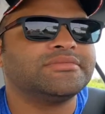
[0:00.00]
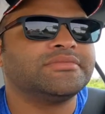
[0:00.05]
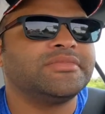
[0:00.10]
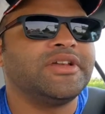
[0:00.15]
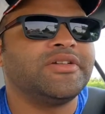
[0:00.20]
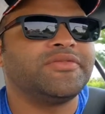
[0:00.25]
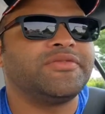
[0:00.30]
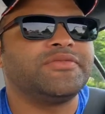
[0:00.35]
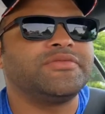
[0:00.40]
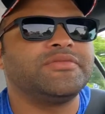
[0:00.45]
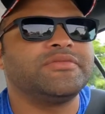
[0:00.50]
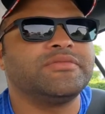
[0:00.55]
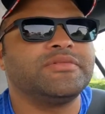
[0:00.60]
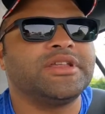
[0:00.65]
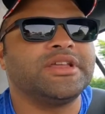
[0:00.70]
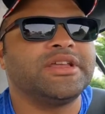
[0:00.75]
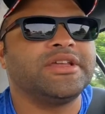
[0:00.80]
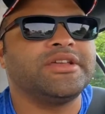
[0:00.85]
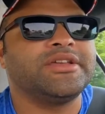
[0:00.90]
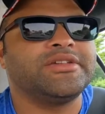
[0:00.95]
if
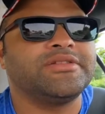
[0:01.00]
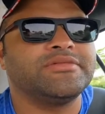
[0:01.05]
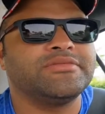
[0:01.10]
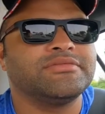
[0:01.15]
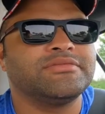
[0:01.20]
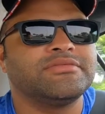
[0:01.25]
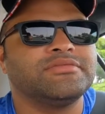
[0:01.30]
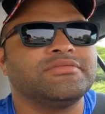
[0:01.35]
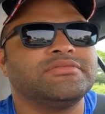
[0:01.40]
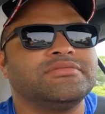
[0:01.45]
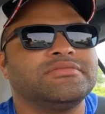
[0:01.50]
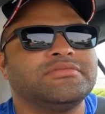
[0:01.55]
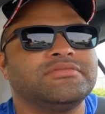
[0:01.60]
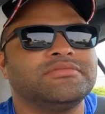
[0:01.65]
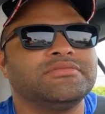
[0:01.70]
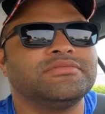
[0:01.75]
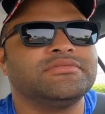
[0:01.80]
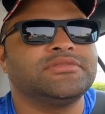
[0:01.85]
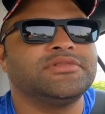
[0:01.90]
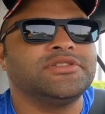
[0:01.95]
they,
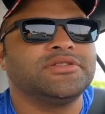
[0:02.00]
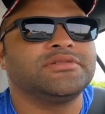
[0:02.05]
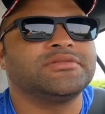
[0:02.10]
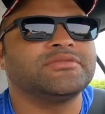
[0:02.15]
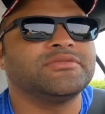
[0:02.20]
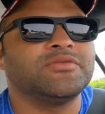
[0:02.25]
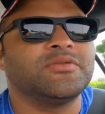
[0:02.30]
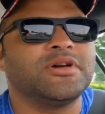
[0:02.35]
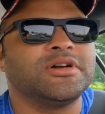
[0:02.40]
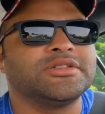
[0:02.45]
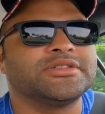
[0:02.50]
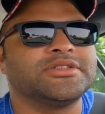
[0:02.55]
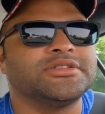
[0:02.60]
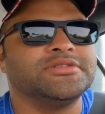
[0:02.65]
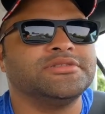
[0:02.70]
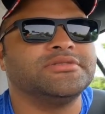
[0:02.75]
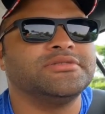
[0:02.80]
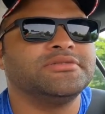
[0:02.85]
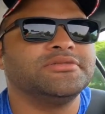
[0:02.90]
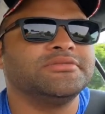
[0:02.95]
you know, want
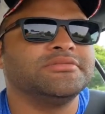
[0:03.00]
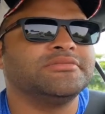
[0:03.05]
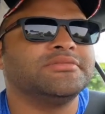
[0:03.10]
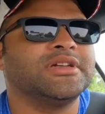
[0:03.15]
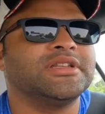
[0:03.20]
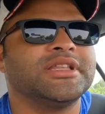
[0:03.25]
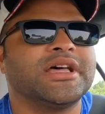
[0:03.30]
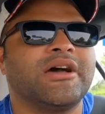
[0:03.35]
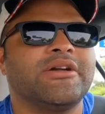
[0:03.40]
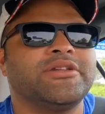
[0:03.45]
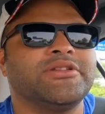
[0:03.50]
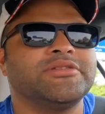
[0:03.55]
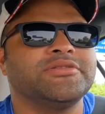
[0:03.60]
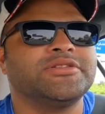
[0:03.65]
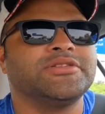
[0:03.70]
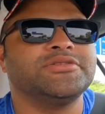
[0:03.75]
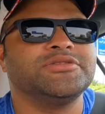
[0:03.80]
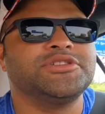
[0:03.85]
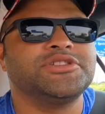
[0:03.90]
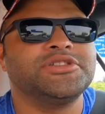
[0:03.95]
to allow you
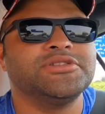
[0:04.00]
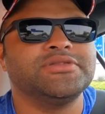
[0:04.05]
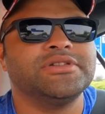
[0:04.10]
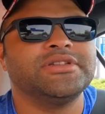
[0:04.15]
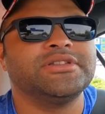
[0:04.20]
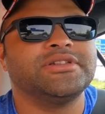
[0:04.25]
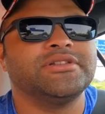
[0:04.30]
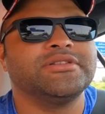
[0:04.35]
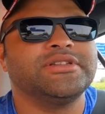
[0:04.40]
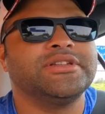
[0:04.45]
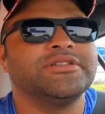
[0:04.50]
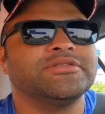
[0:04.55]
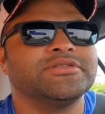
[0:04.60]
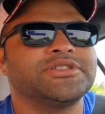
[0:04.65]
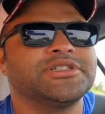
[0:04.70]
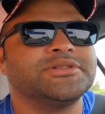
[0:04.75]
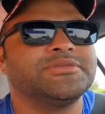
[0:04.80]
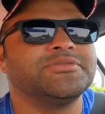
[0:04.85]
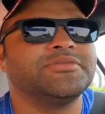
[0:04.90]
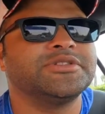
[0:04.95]
to shoot in their
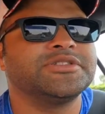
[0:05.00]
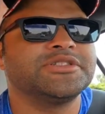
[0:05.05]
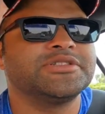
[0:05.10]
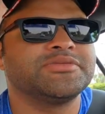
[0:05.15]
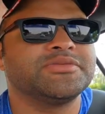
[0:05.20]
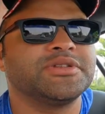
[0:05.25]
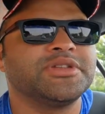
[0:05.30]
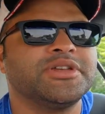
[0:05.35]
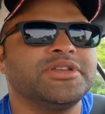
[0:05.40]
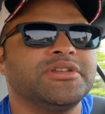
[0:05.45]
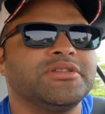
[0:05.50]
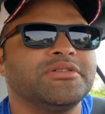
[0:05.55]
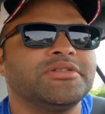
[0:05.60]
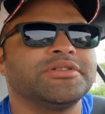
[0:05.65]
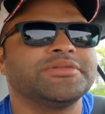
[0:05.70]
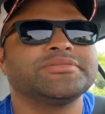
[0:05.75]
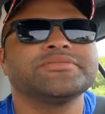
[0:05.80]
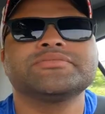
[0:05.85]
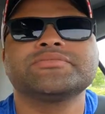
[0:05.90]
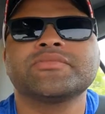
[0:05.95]
dealership, which is really
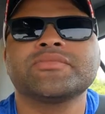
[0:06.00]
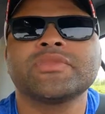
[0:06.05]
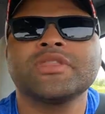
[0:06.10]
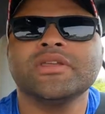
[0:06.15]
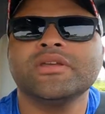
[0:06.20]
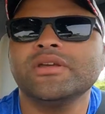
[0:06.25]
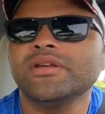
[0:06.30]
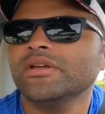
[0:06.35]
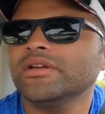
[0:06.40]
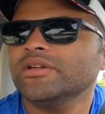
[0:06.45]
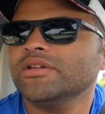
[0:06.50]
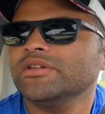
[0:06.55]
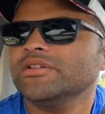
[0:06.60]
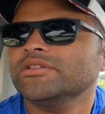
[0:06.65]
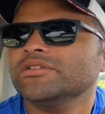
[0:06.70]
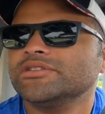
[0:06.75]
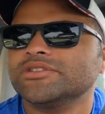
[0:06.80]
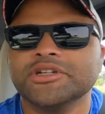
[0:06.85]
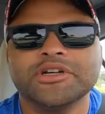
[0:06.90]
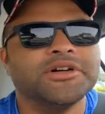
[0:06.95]
annoying.
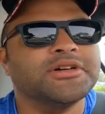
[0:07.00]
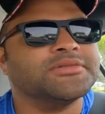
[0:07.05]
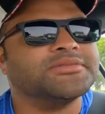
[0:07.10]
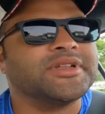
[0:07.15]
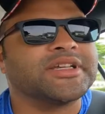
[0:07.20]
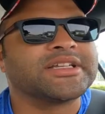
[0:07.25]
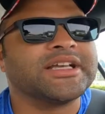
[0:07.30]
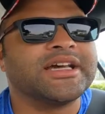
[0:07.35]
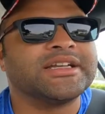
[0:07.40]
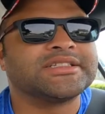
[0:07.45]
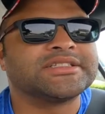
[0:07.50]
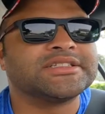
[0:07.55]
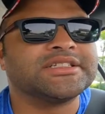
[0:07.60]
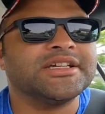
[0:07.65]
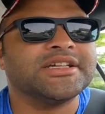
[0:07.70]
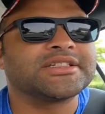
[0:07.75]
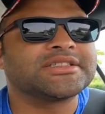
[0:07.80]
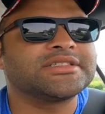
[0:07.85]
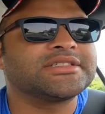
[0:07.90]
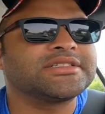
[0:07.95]
So that kind of
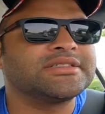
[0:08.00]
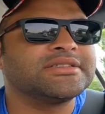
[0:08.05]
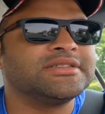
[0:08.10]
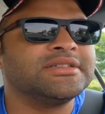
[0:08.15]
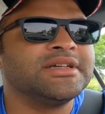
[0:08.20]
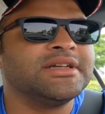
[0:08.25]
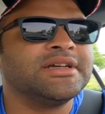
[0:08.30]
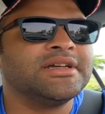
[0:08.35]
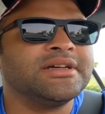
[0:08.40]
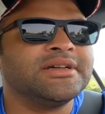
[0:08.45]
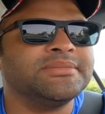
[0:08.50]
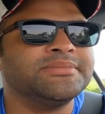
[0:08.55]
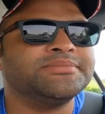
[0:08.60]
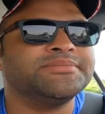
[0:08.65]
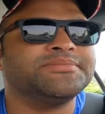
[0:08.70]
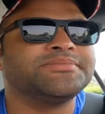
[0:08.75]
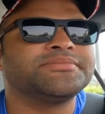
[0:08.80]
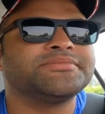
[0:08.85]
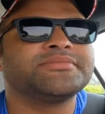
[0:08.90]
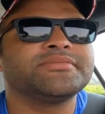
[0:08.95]
sucks,
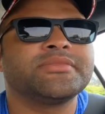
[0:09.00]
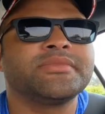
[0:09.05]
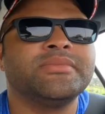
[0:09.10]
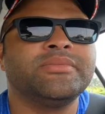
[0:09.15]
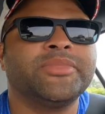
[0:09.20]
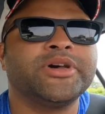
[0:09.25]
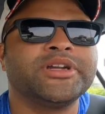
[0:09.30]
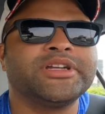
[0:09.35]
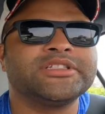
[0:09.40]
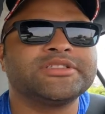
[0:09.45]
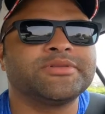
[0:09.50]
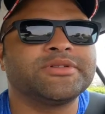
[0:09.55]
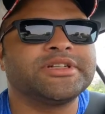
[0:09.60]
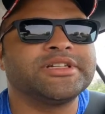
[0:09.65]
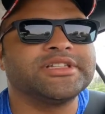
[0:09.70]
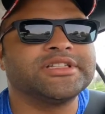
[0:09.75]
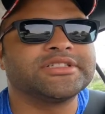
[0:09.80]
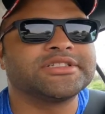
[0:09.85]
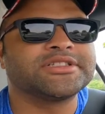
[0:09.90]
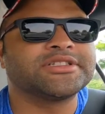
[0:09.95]
but it is what
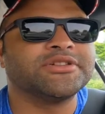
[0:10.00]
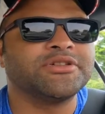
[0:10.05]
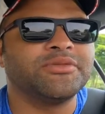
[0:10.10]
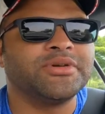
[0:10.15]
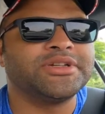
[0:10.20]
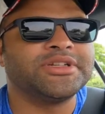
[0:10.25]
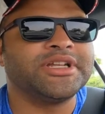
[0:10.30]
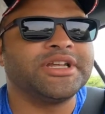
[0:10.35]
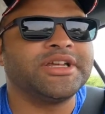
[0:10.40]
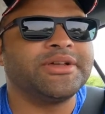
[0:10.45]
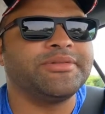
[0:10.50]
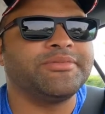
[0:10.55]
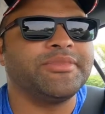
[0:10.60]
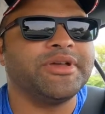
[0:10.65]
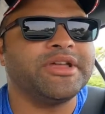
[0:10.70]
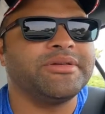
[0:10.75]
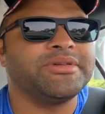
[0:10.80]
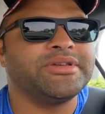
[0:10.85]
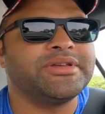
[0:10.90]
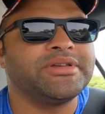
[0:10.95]
it is. So one day
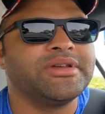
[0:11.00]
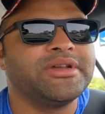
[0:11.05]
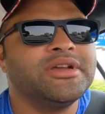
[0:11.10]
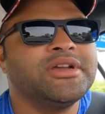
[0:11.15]
maybe,